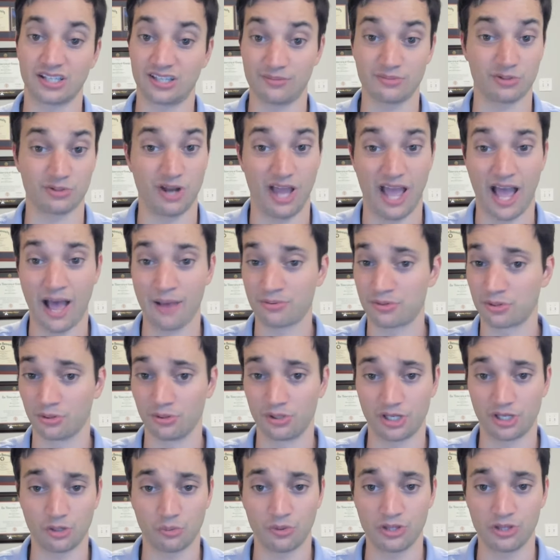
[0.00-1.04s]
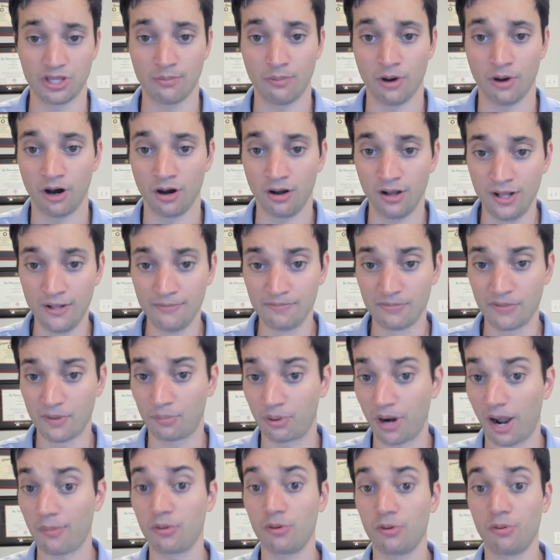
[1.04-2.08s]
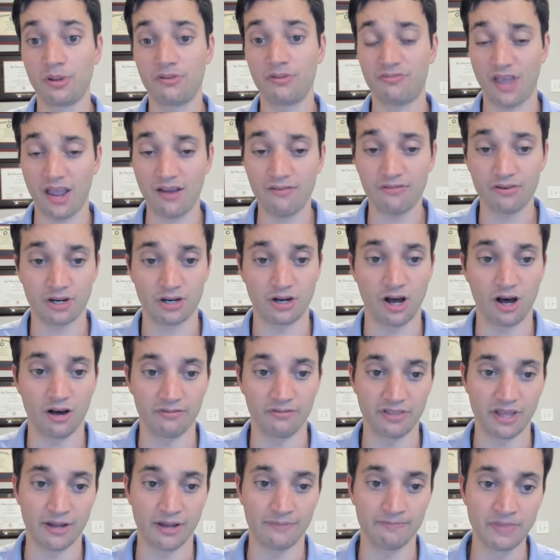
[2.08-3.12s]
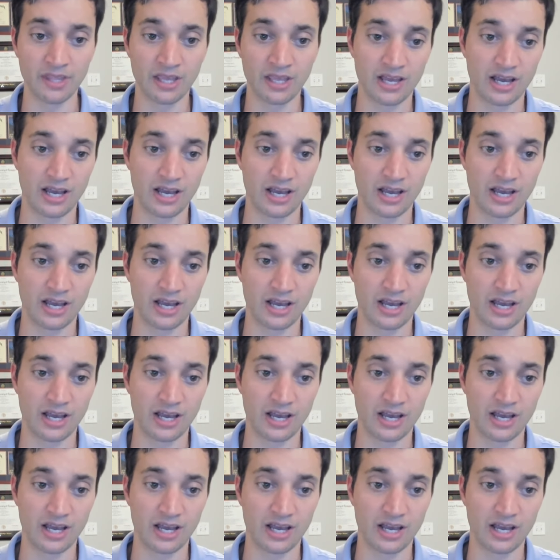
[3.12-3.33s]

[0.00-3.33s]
Clemson absolutely could win them all. Probably will be favored in all of them.